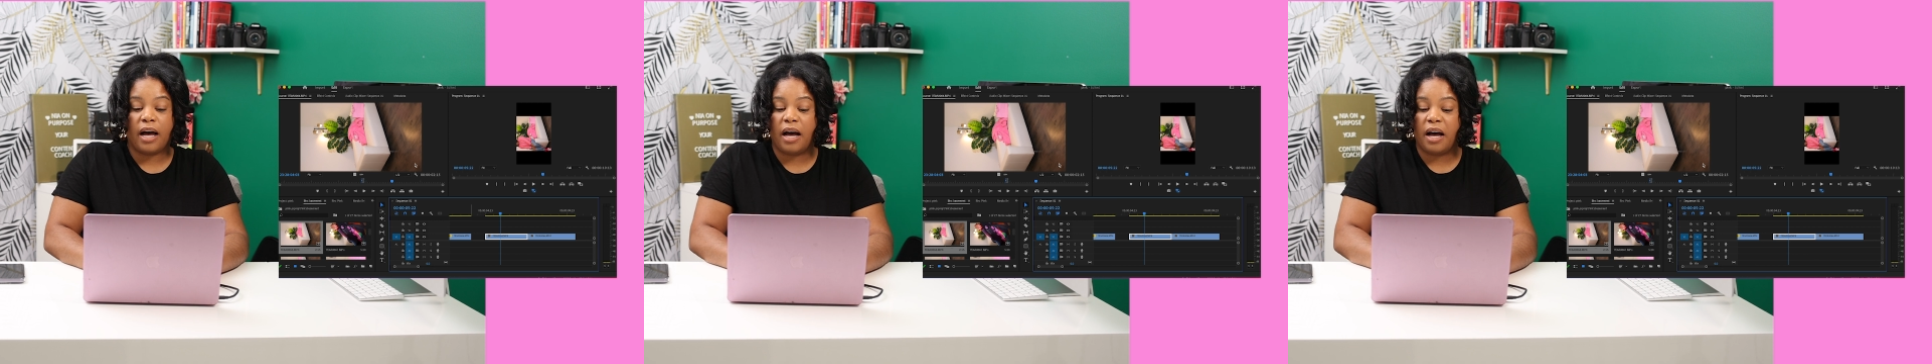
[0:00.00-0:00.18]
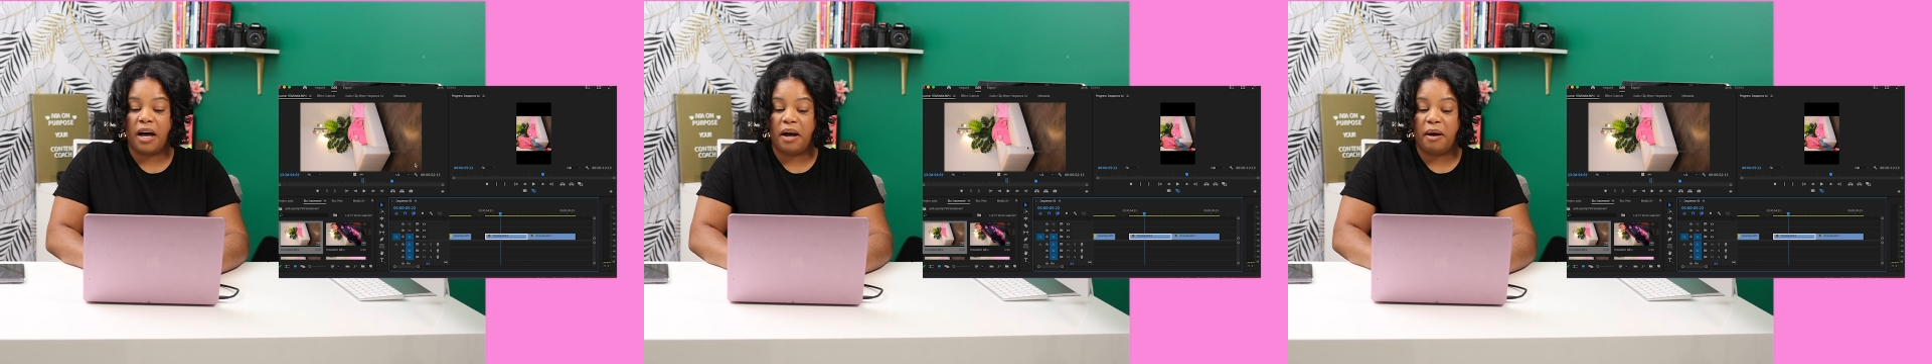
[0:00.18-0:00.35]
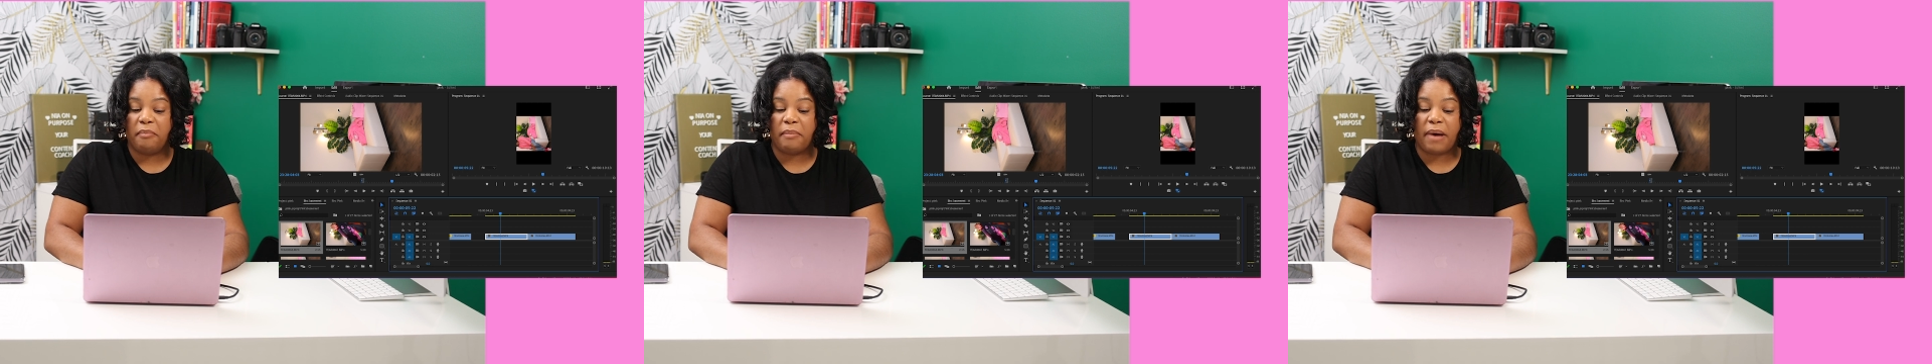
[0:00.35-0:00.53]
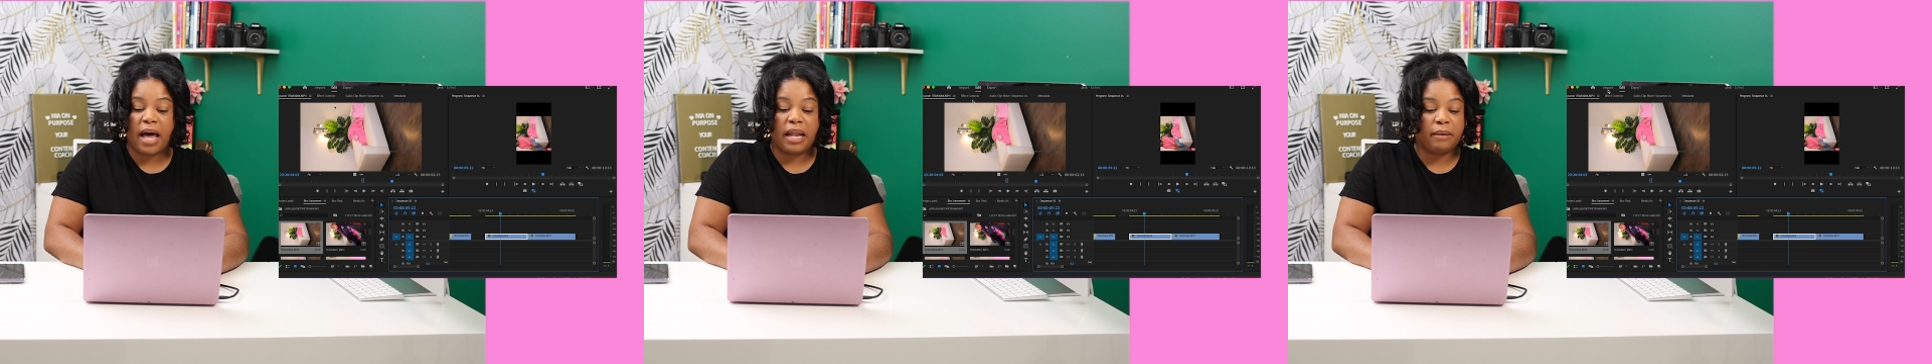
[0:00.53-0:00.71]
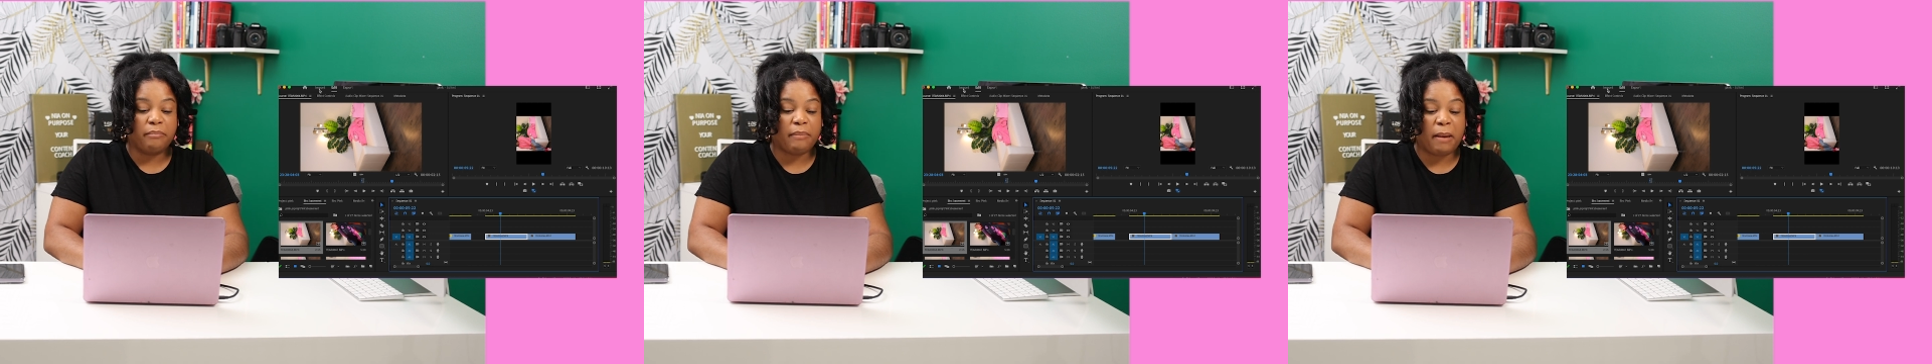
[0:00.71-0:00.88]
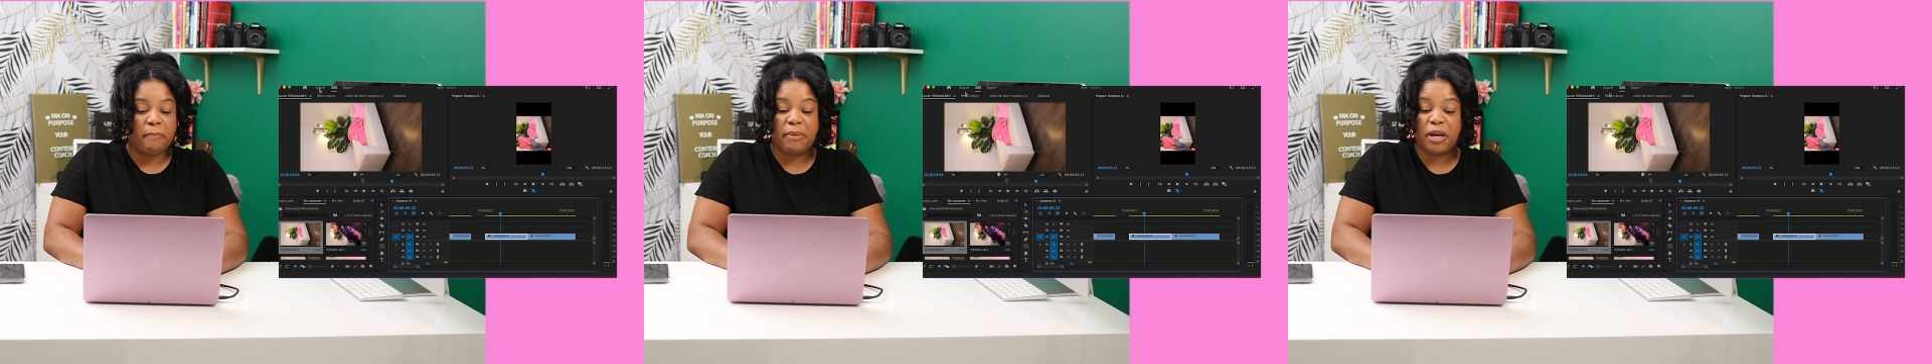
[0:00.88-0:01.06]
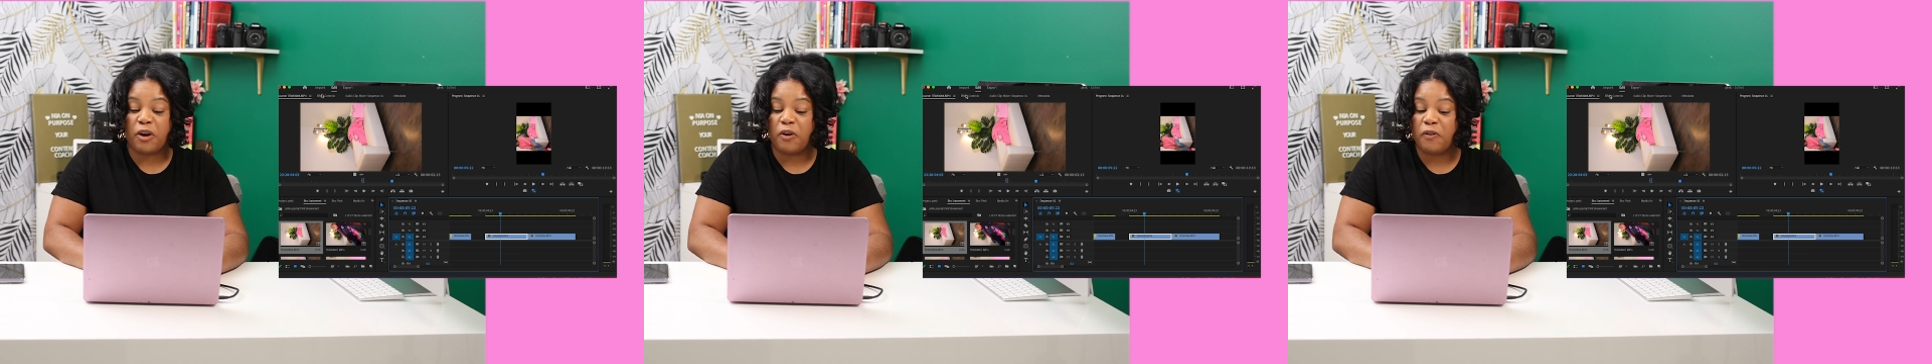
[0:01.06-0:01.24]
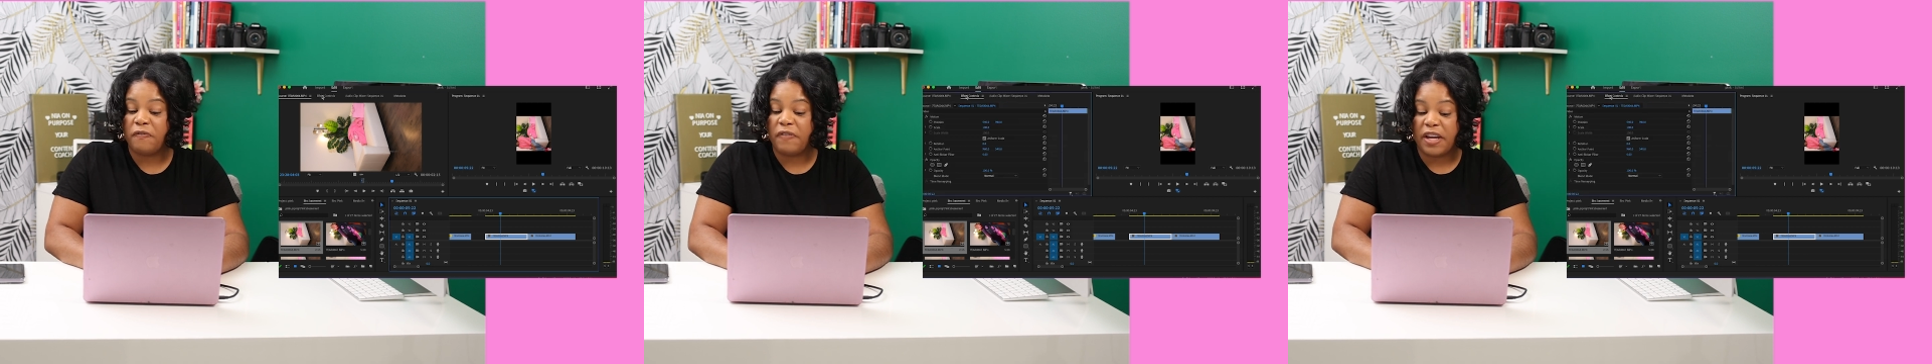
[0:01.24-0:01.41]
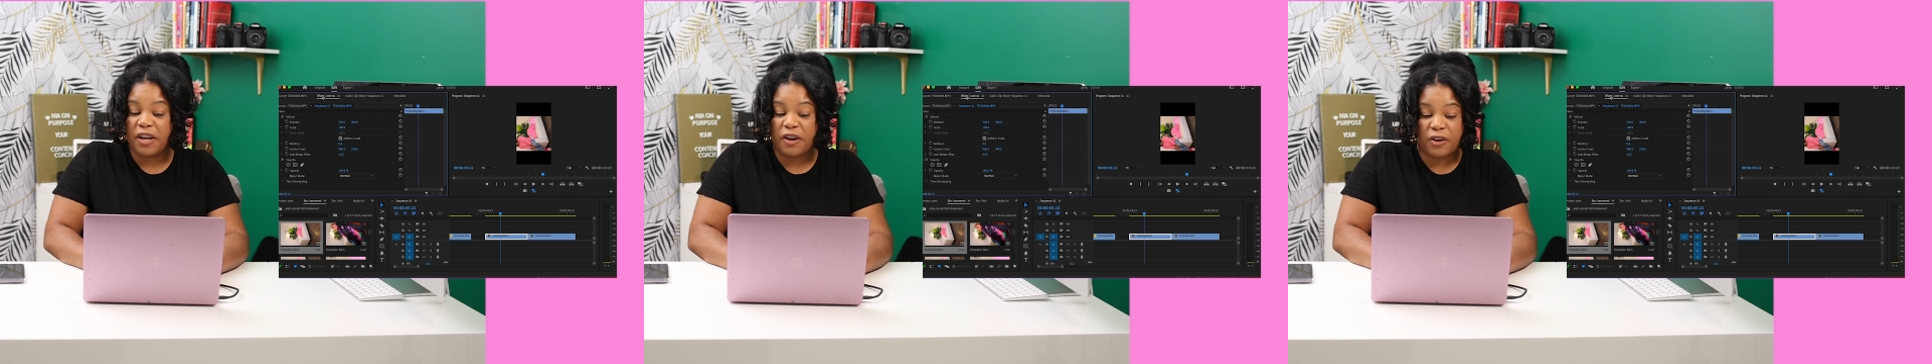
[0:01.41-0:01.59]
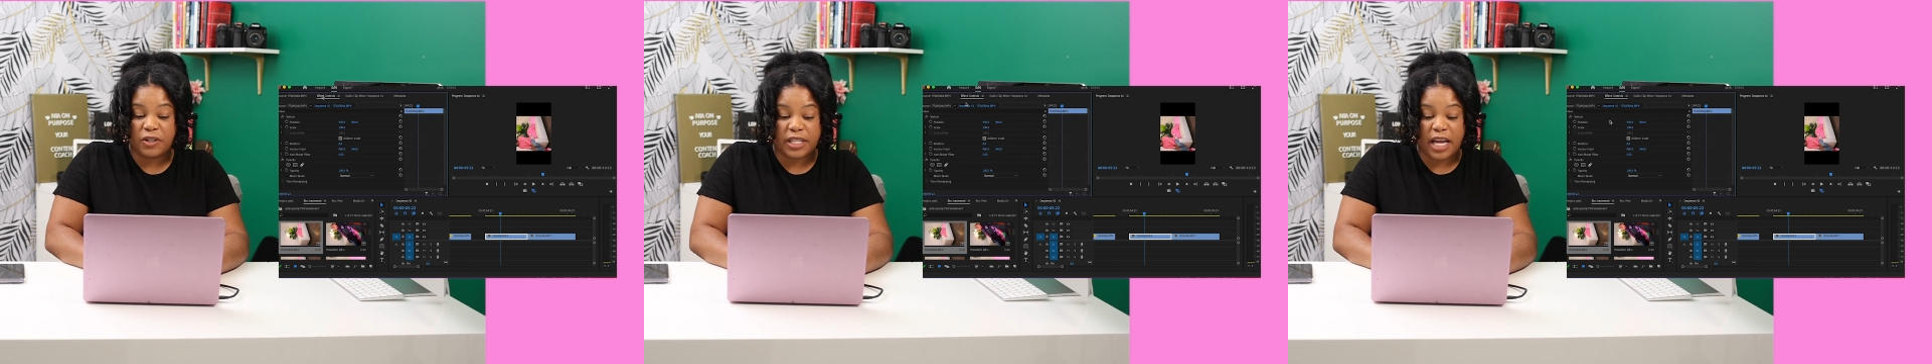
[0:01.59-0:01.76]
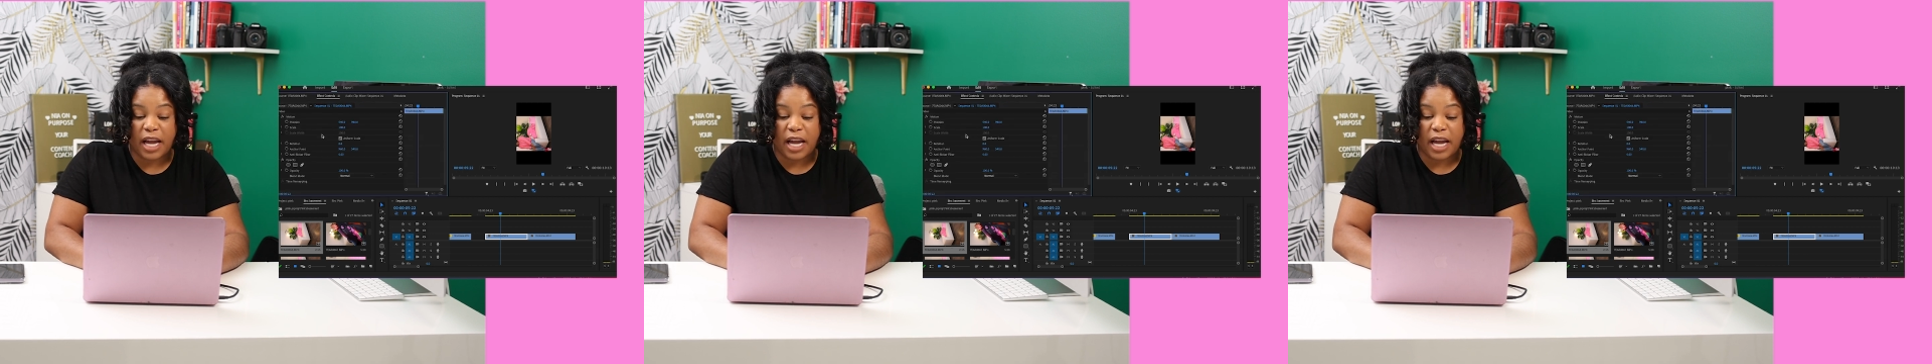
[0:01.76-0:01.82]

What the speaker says: my bigger fingers,